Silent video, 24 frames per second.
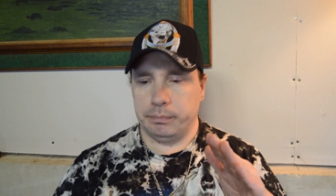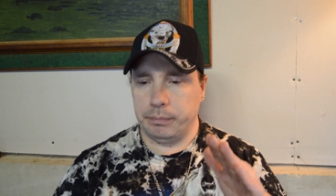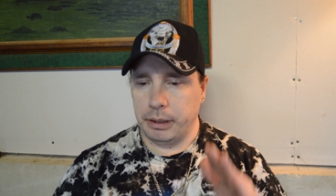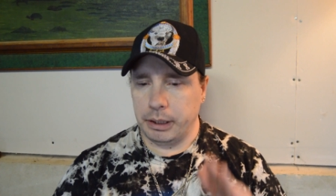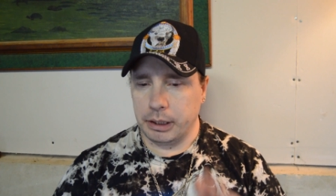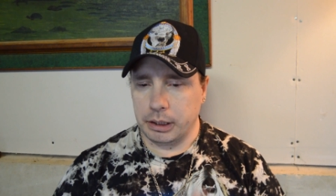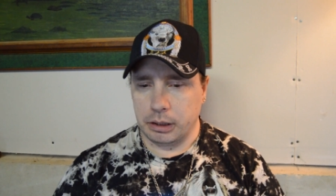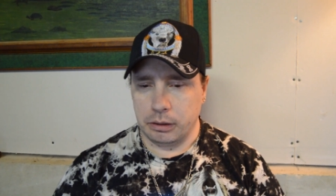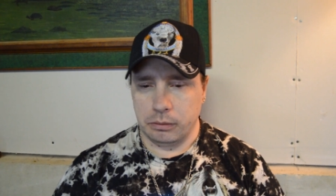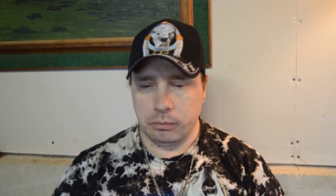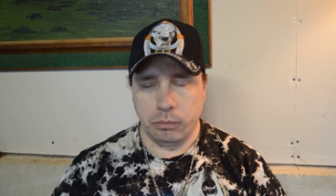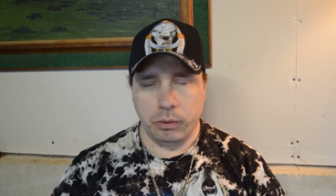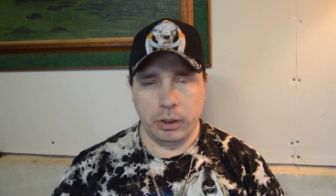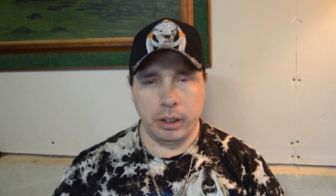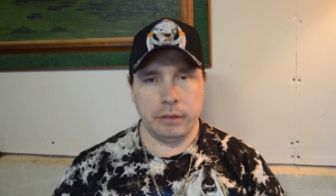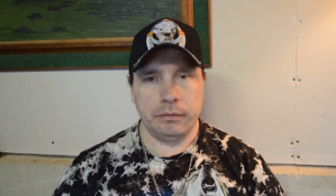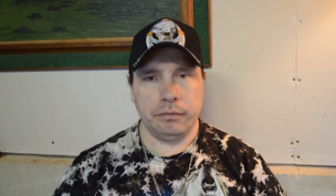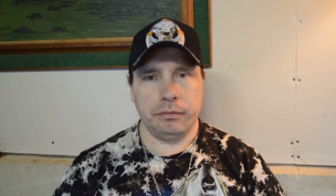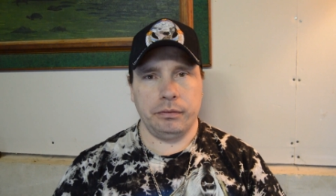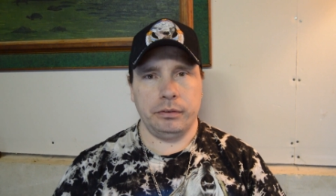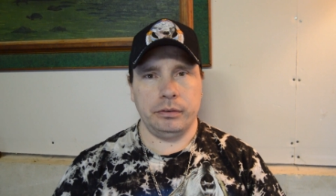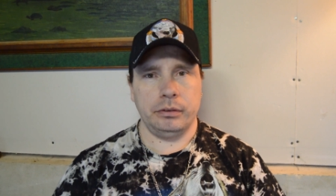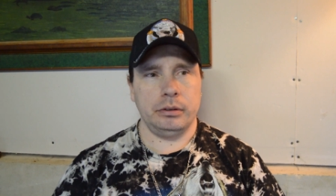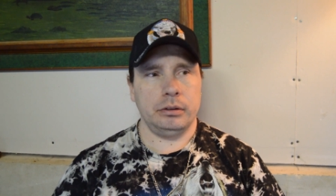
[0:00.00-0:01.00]
backup wet
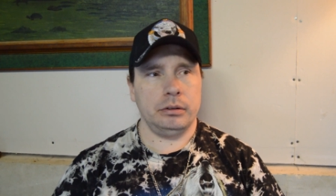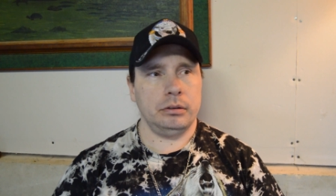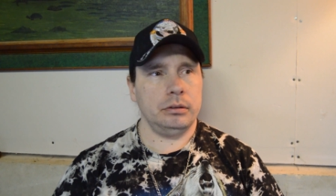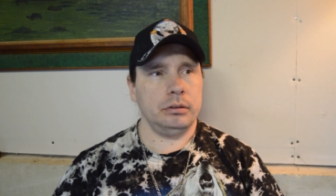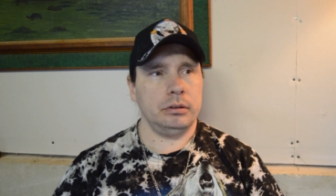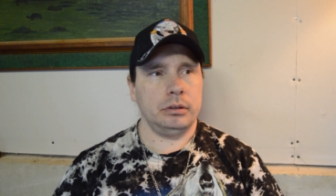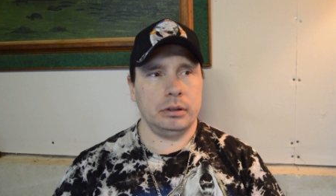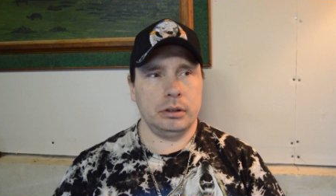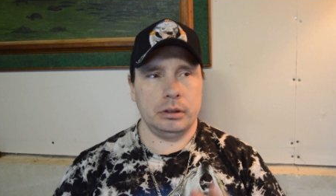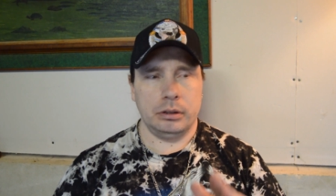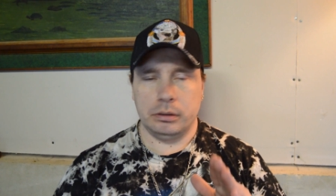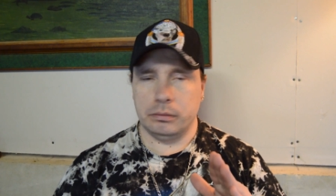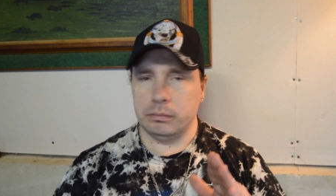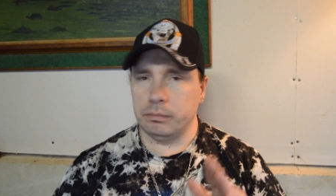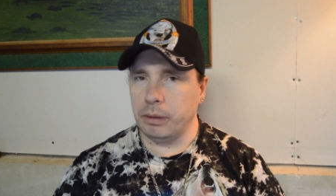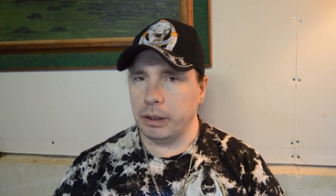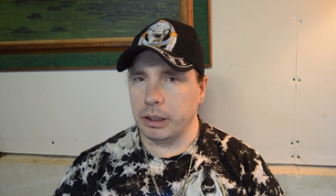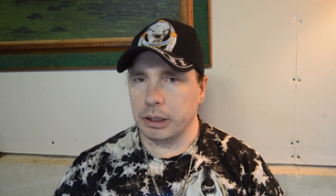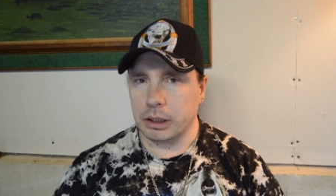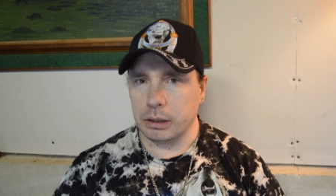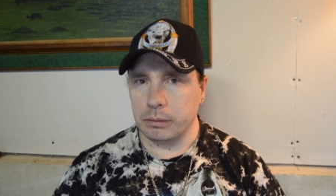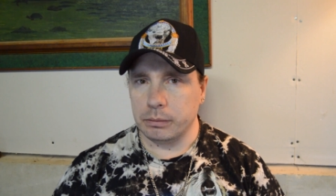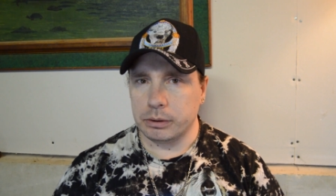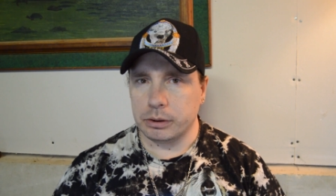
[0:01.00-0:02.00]
food, and
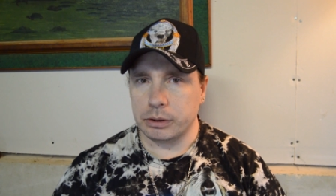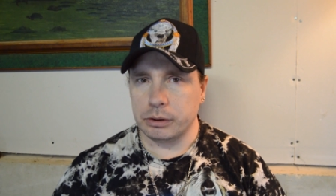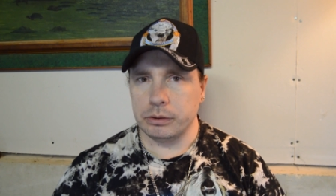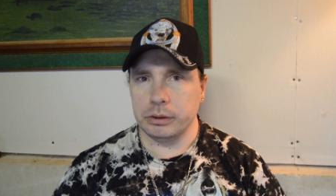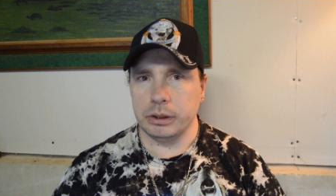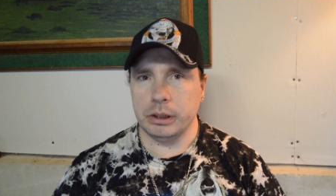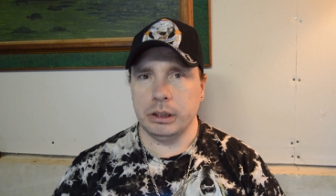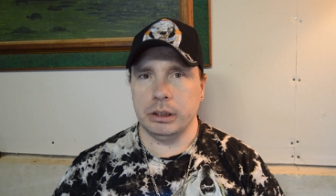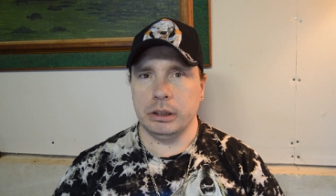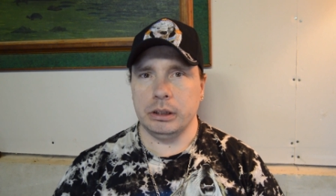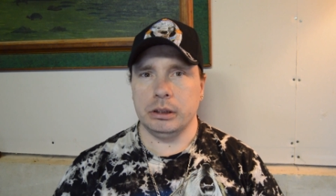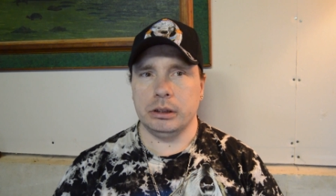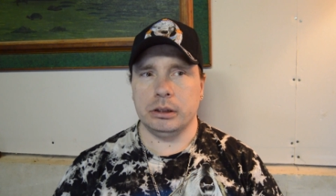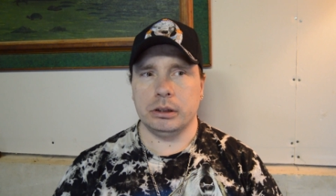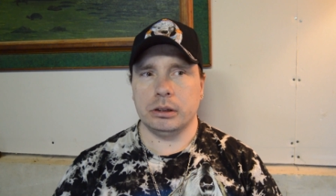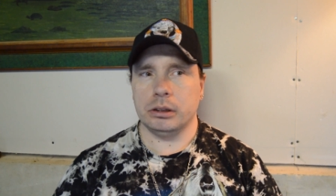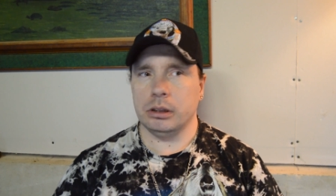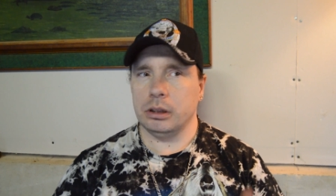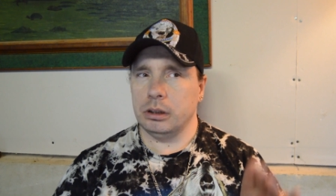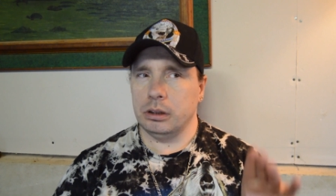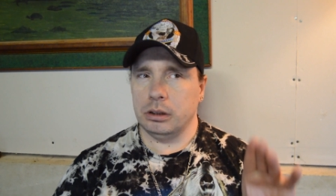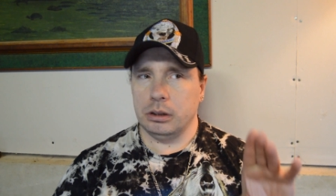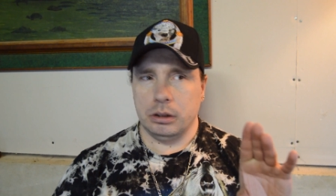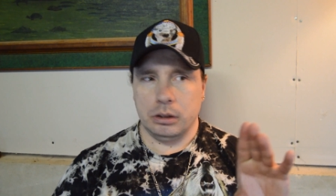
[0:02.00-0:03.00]
backup treats,
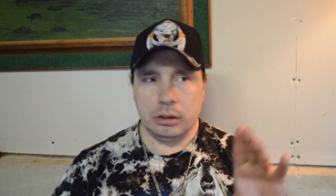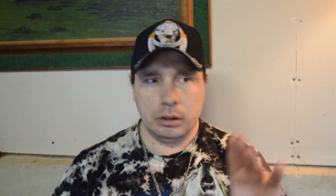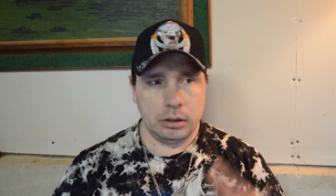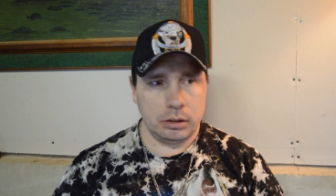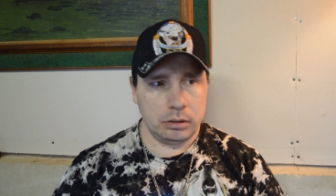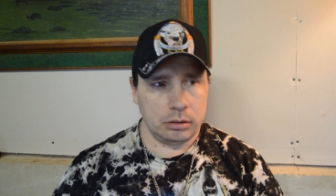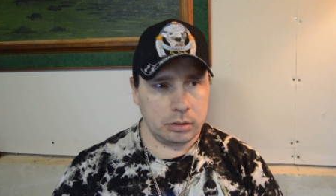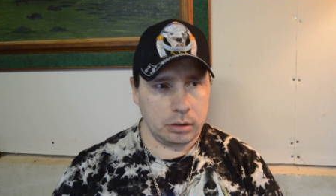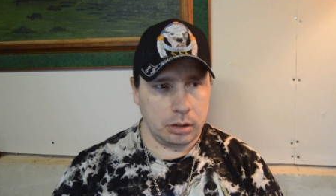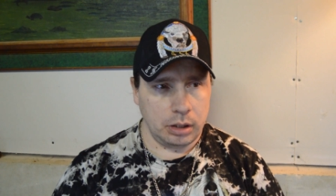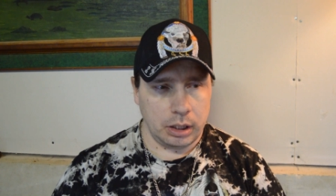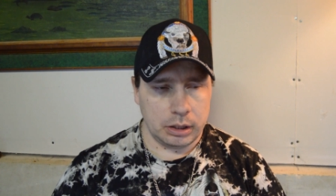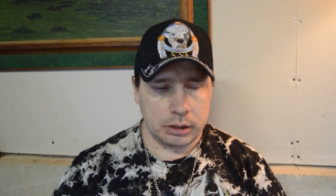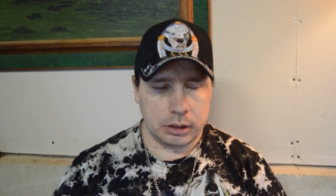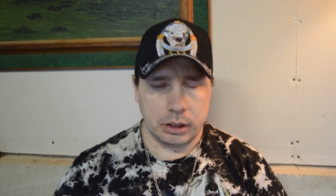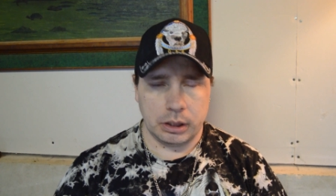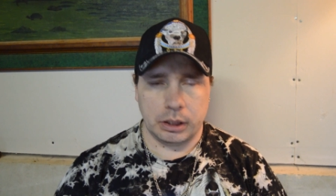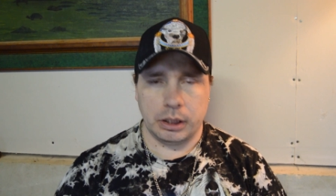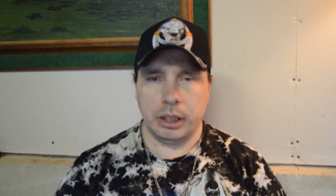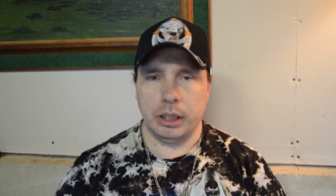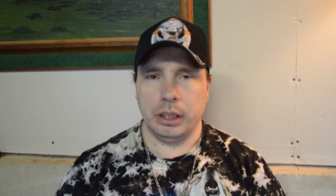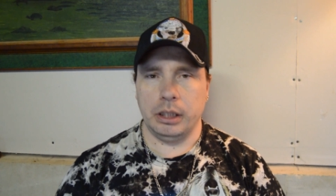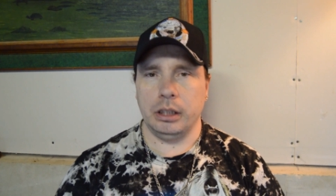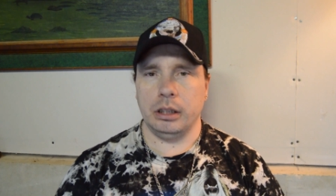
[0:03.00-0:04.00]
lots of
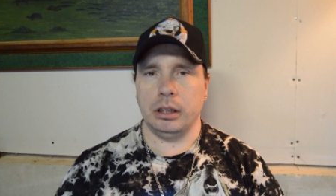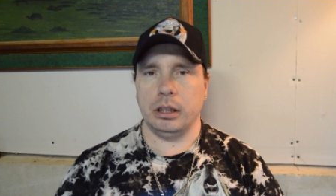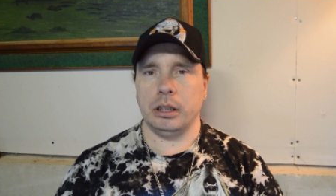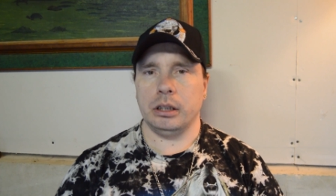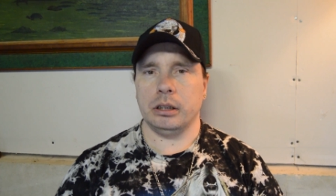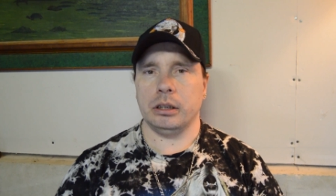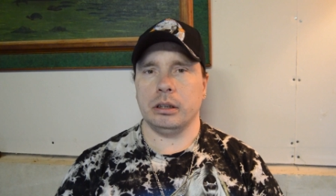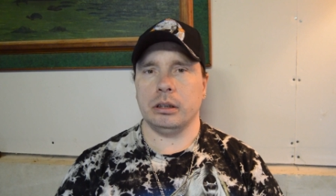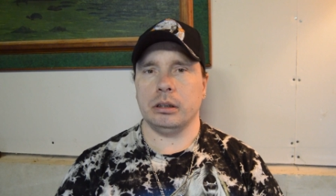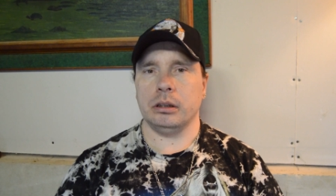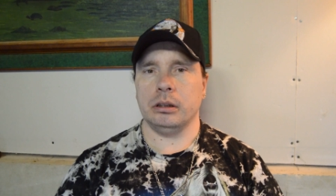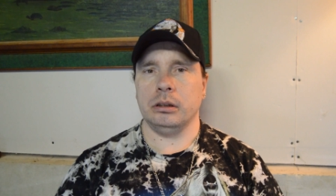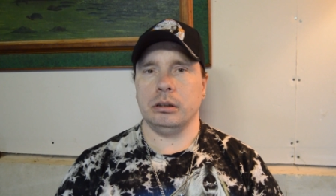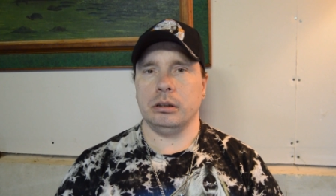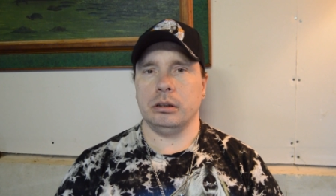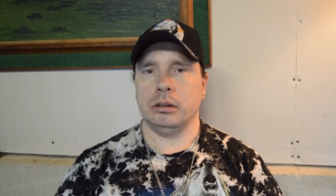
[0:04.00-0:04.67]
kitty litter.